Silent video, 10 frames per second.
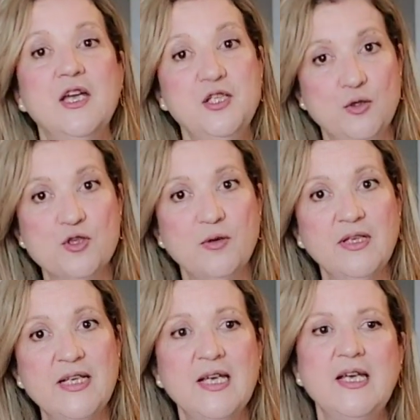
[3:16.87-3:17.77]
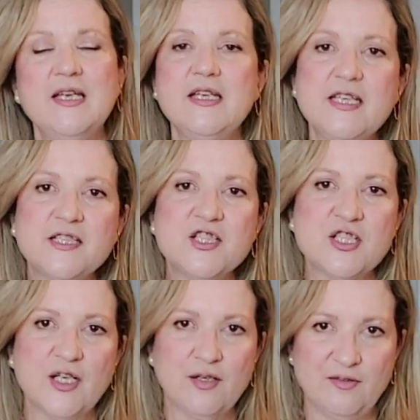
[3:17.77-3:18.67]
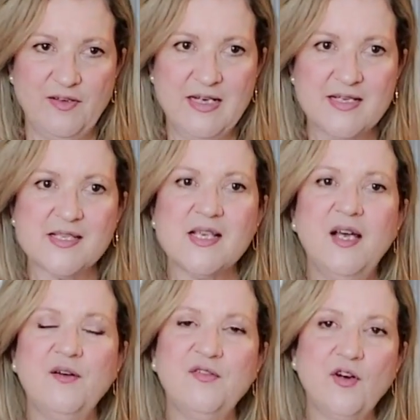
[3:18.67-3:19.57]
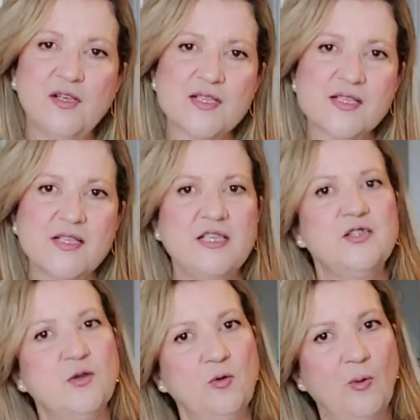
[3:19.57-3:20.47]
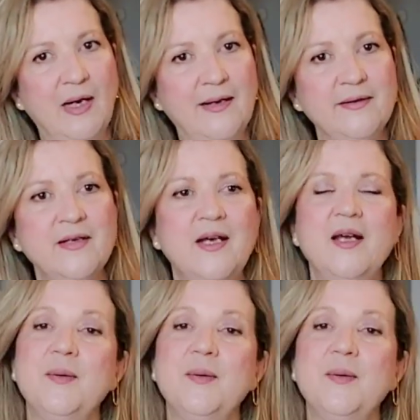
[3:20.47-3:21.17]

Usually, each of us falls into one,